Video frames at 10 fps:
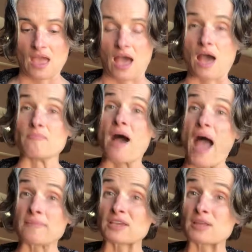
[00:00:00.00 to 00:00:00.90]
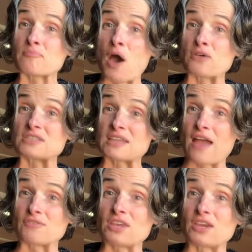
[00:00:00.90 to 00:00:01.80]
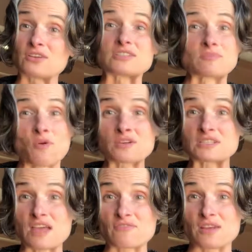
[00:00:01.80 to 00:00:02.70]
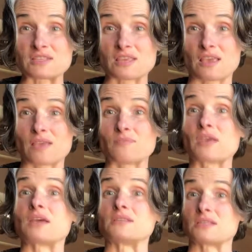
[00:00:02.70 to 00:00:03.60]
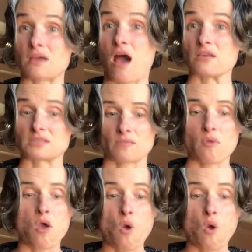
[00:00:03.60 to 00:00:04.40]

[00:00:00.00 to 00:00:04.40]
I'm gonna post down here some more stuff on singing because it's awesome.